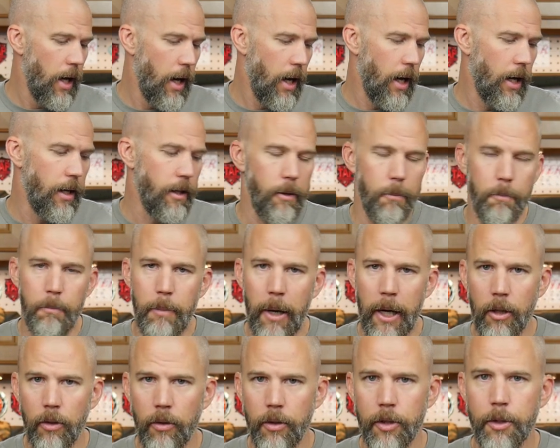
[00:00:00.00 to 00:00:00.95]
Uh, the
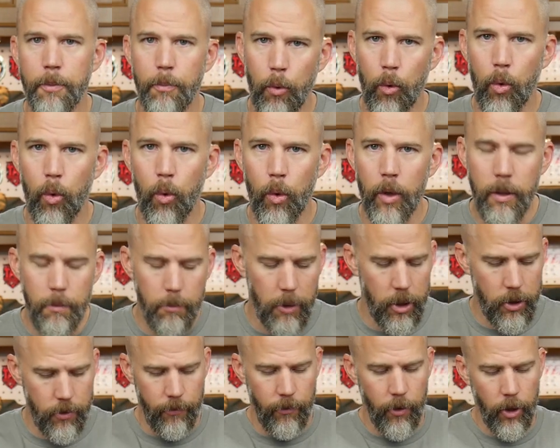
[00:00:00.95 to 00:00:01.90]
barrel is pretty
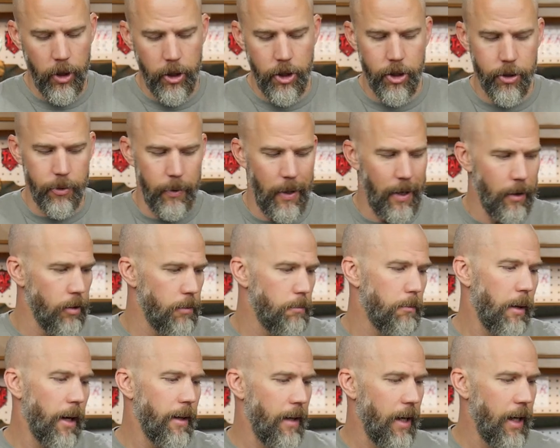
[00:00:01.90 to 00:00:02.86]
much fully shrouded
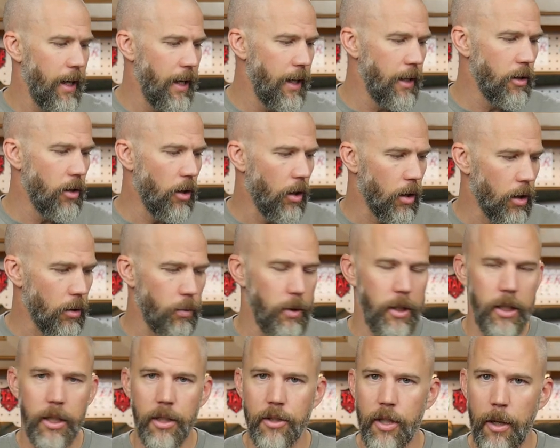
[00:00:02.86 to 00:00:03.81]
by the handguard, with
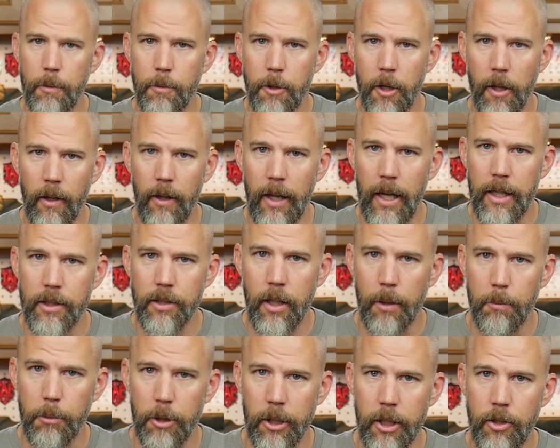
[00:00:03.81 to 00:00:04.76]
the exception of the last
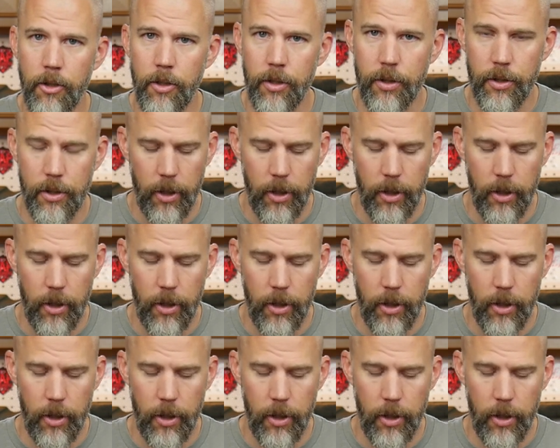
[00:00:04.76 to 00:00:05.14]
couple inches